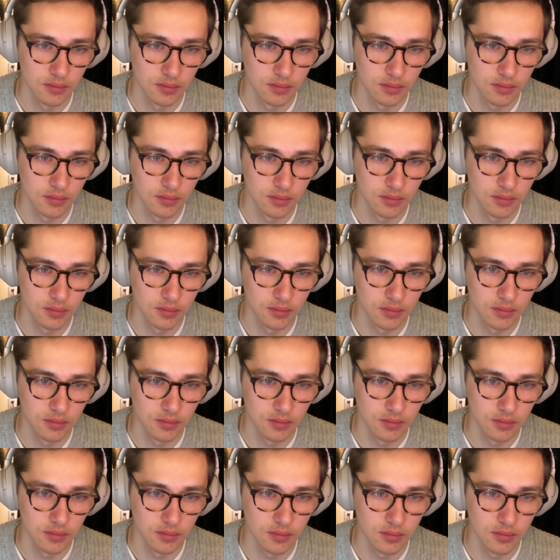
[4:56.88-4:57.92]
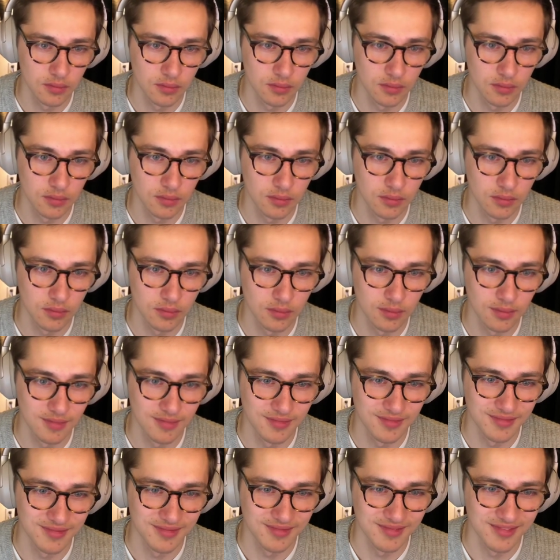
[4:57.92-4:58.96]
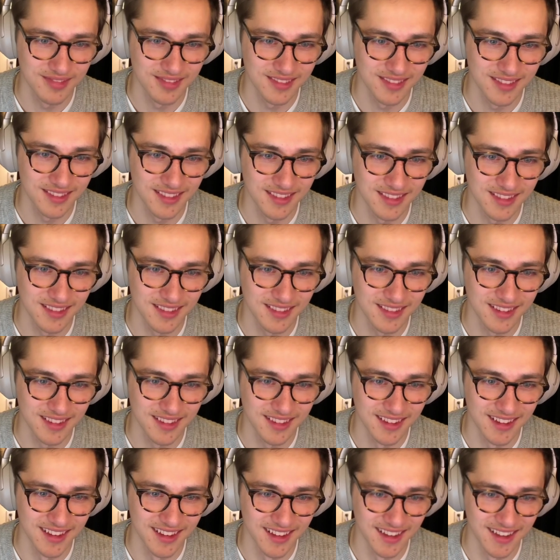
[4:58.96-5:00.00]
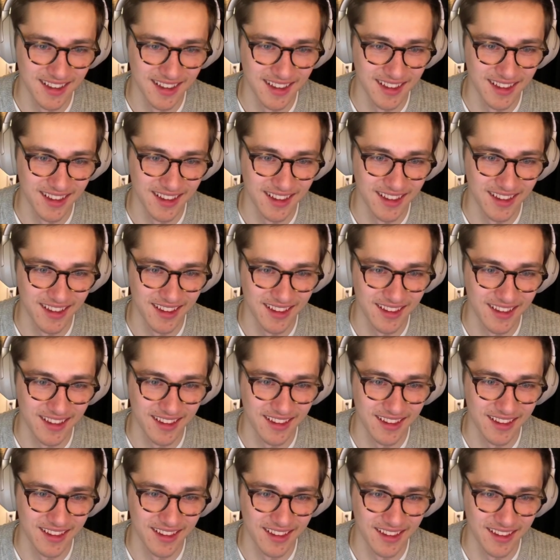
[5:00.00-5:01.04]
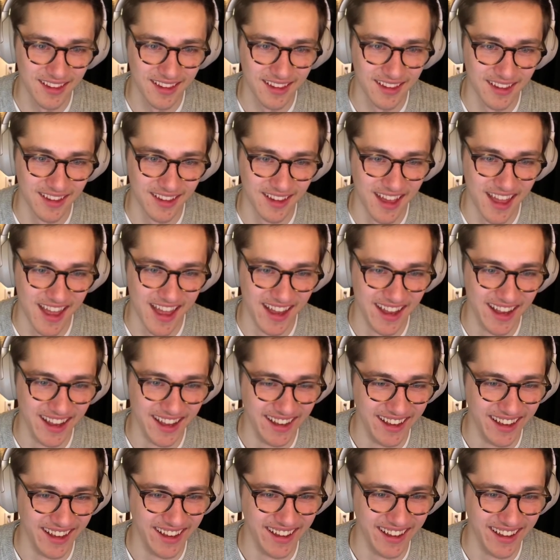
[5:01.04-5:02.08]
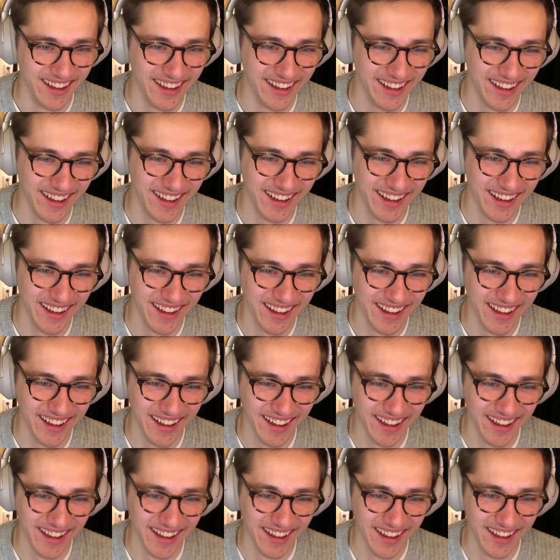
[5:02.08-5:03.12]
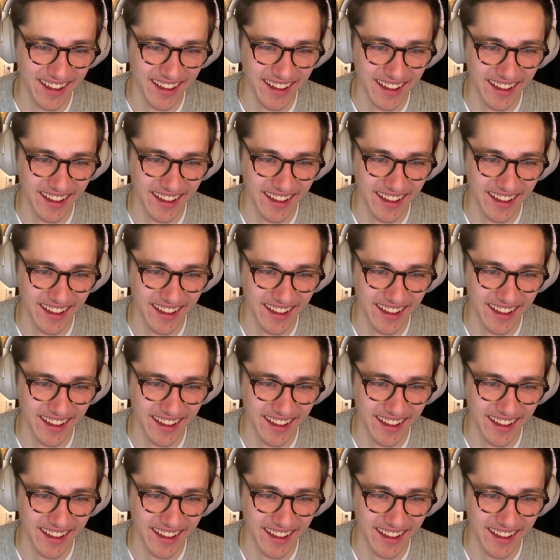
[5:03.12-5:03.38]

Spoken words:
(not speaking)